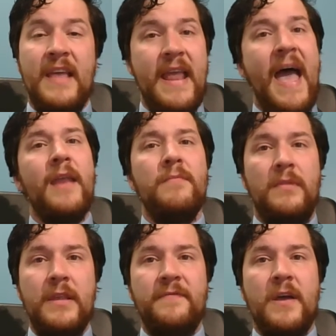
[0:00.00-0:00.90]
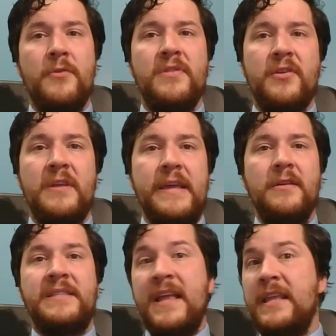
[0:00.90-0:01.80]
Then Adam lived 130
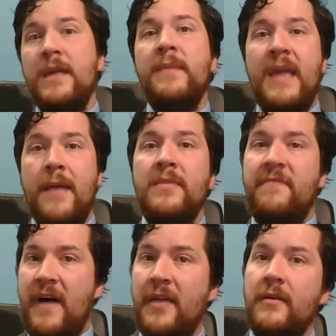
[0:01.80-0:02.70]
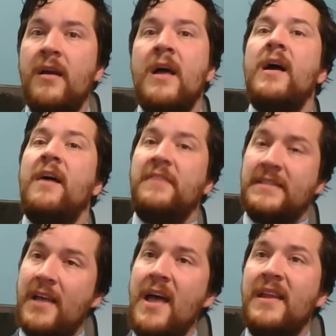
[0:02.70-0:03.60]
years and he became the father of
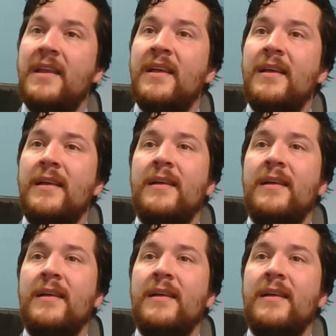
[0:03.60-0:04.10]
a son